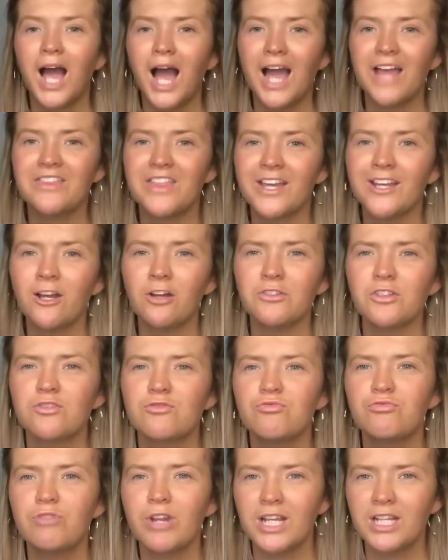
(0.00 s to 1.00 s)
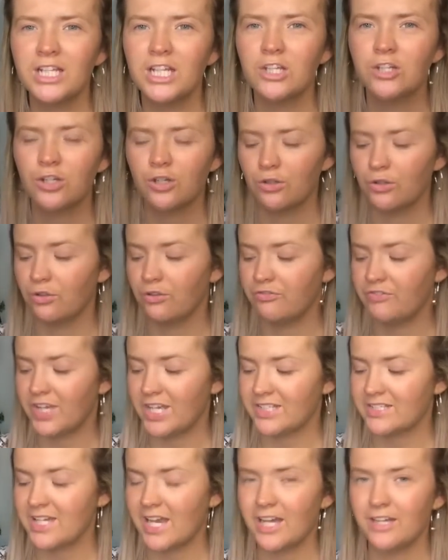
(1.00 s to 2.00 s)
I then got this really cool
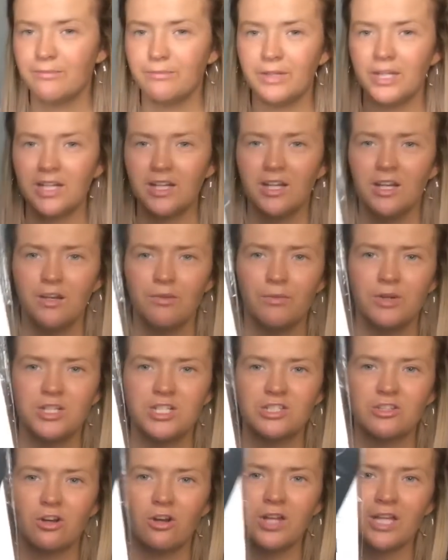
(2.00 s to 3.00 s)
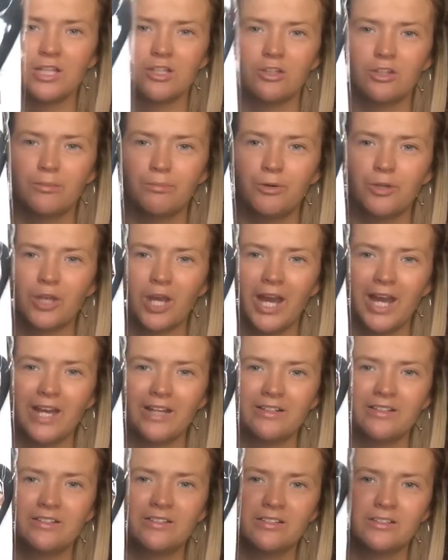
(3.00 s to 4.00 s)
fake tan mitt, which has got like, you can put your
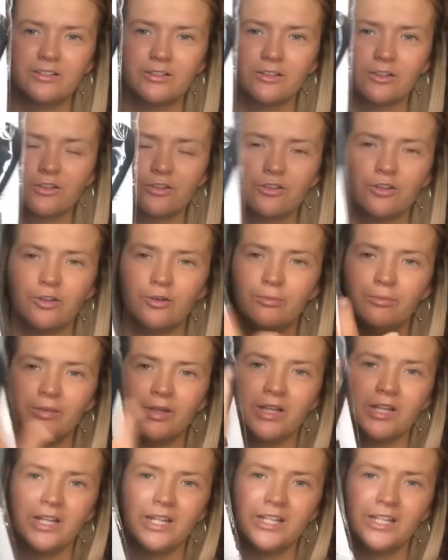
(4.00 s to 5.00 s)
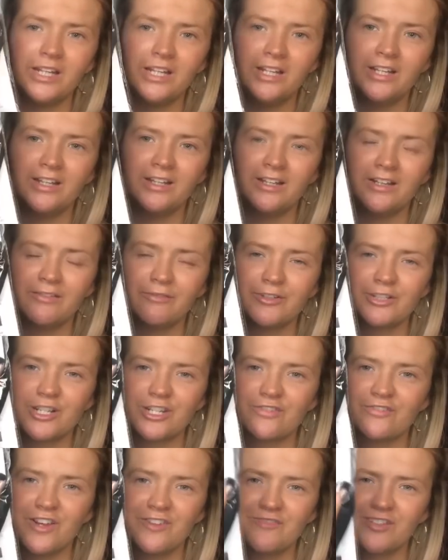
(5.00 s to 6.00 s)
hand, your thumb in it, which I
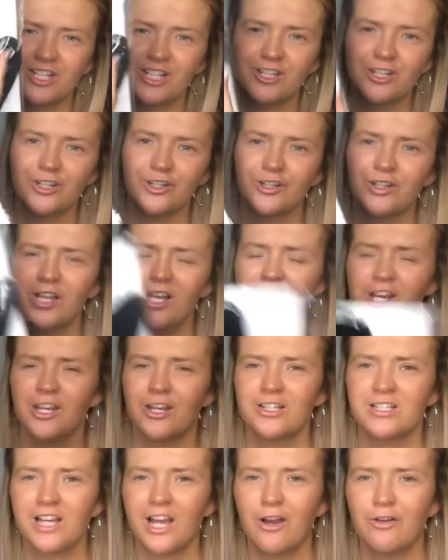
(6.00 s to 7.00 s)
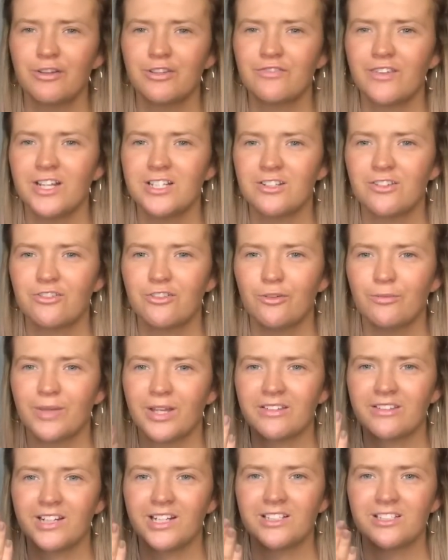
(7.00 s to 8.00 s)
just find really cool, because I always find your thumb
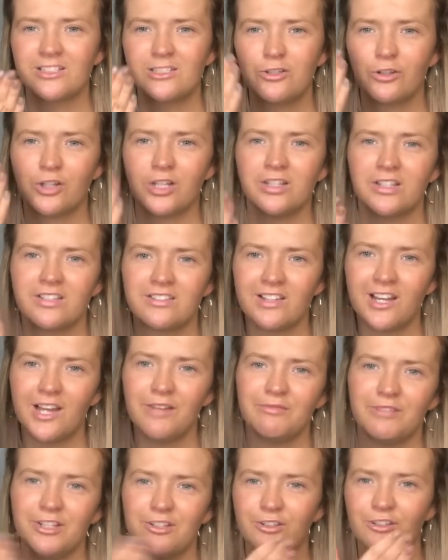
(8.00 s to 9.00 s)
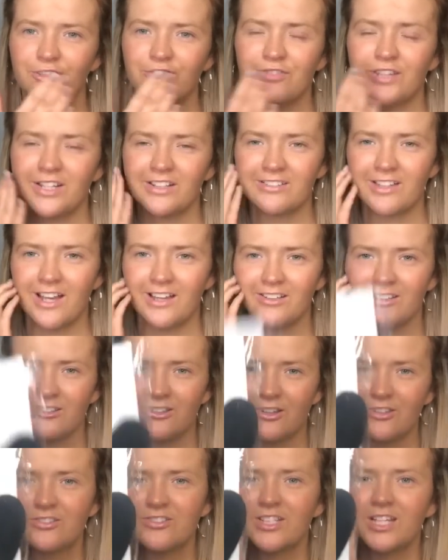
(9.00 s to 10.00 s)
gets kind of like stuck in the side when you're doing the fake tan.
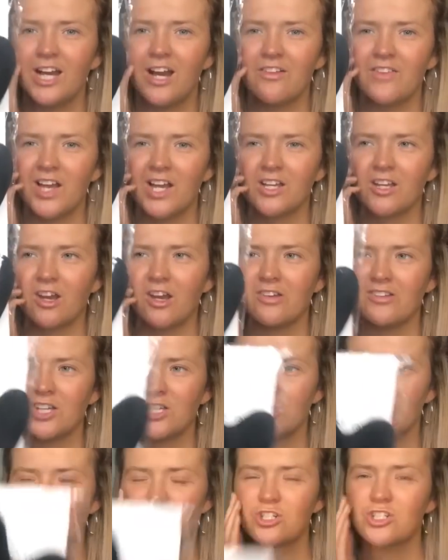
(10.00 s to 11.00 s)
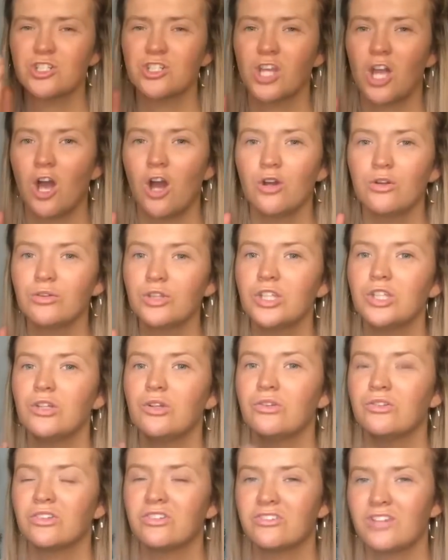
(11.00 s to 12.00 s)
So I'll see how that goes. I usually only
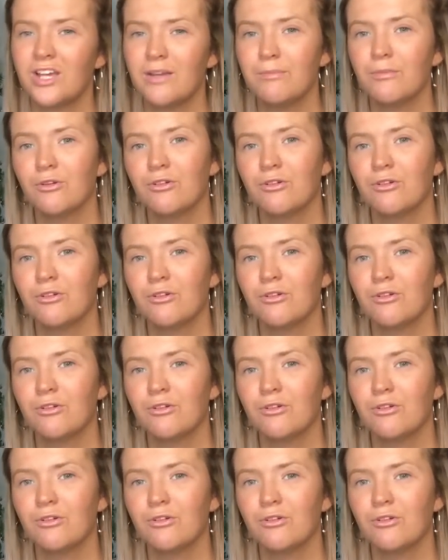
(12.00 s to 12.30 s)
use the St.